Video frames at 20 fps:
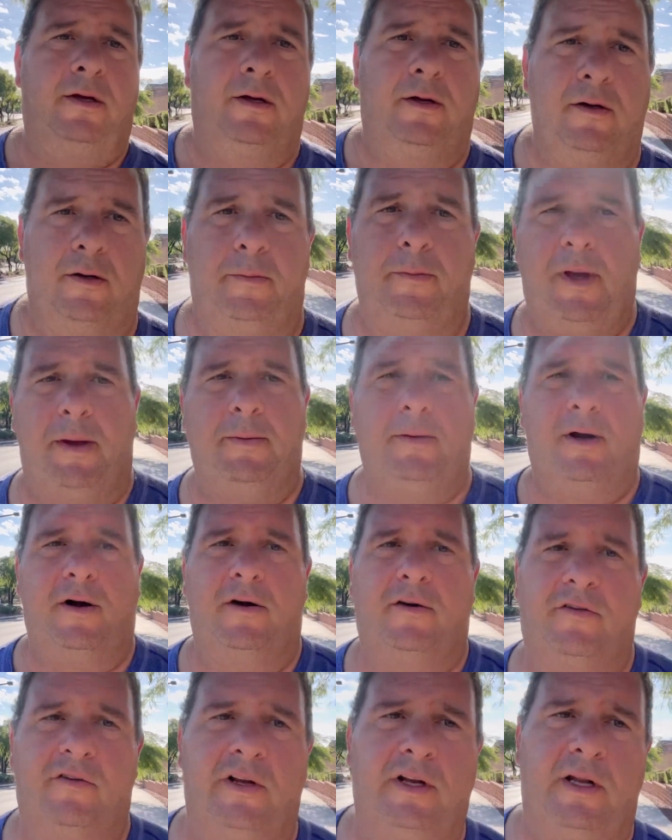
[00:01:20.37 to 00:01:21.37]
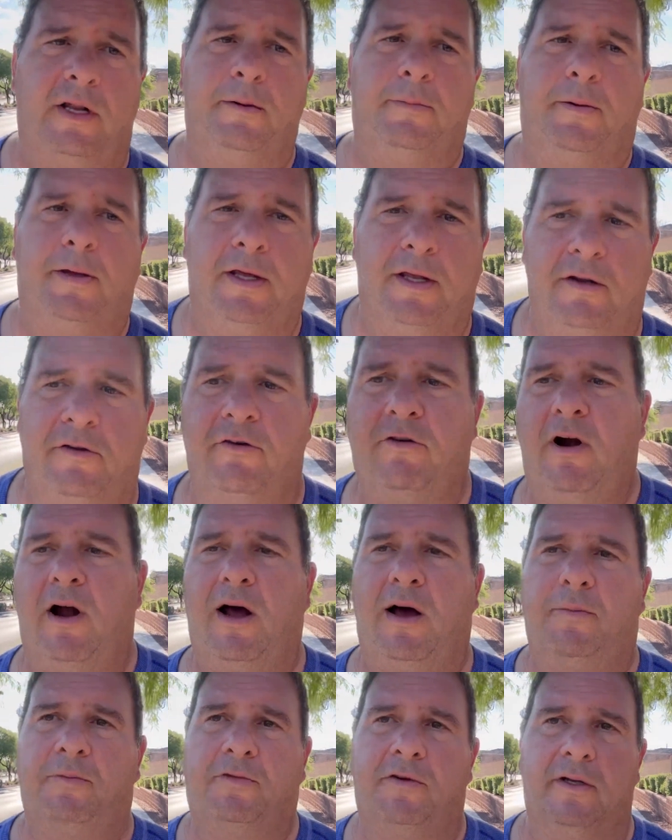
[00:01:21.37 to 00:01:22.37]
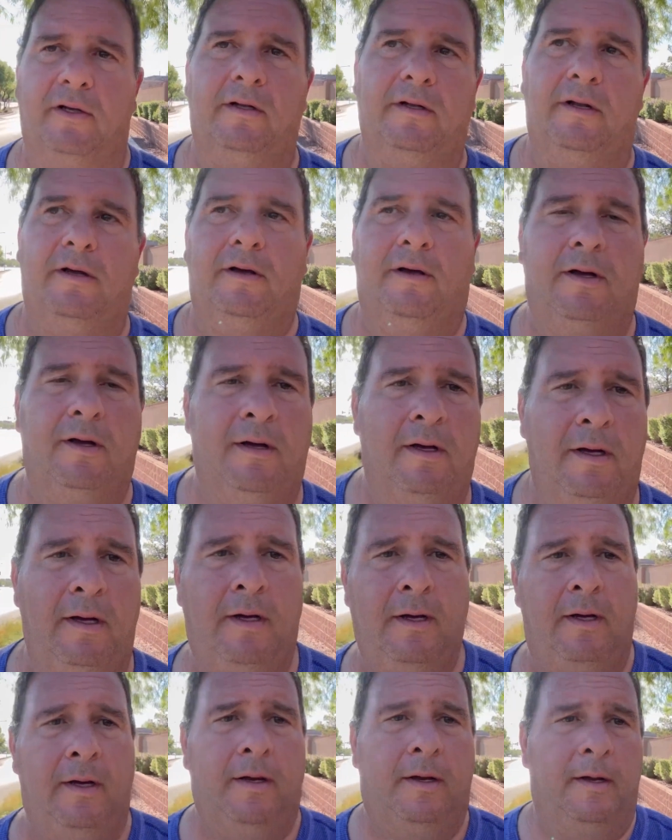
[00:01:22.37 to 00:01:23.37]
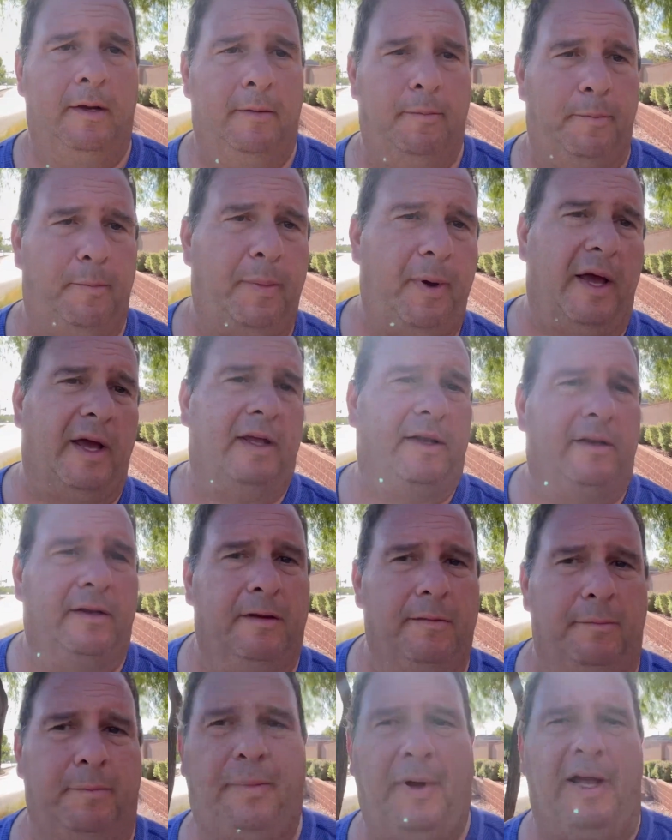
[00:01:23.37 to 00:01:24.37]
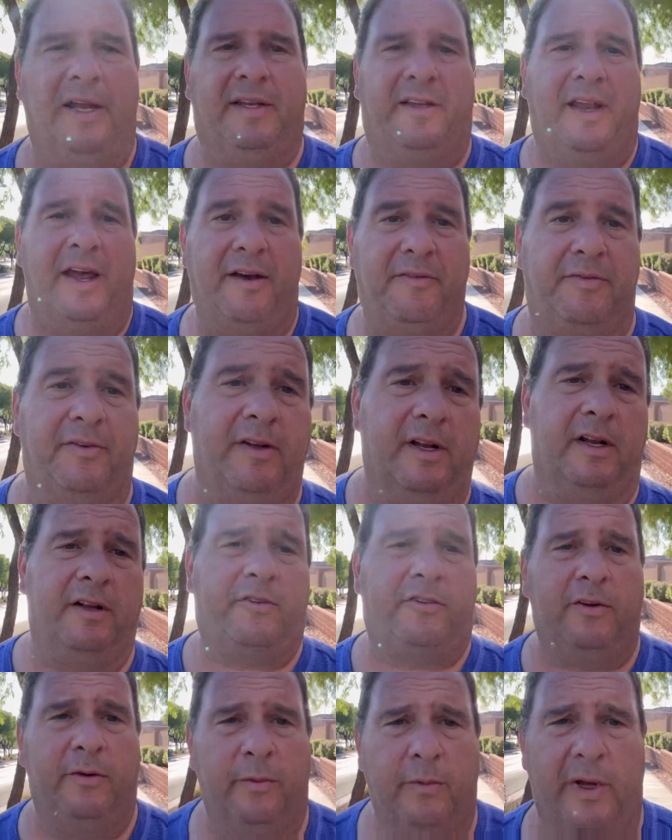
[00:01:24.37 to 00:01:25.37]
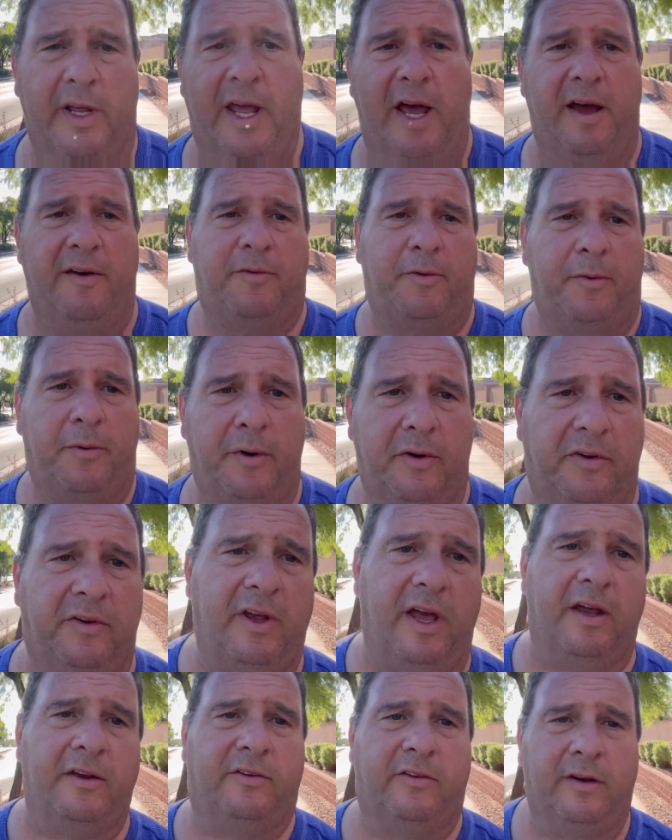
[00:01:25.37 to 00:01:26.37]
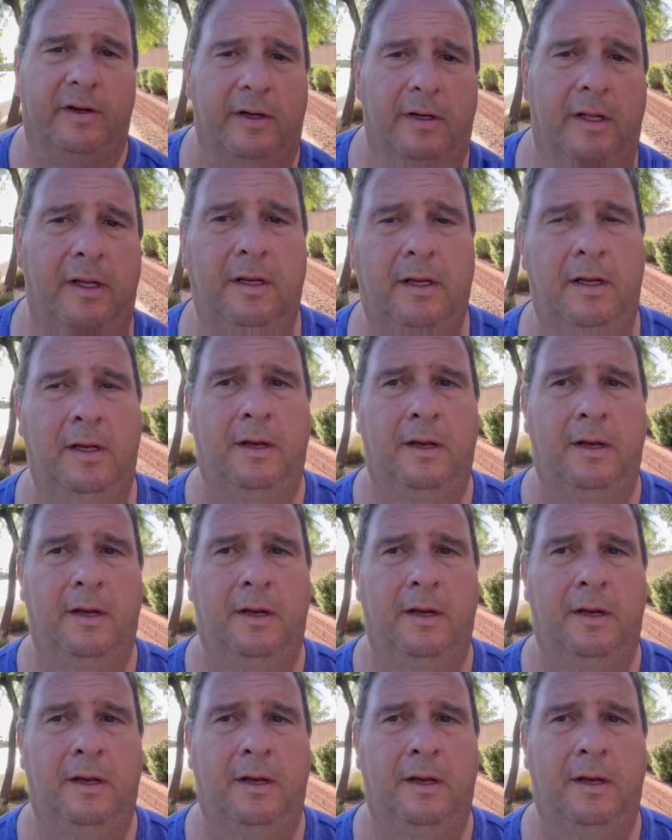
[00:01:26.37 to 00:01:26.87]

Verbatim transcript: You know, maybe our GDP drops and by by definition we have a recession.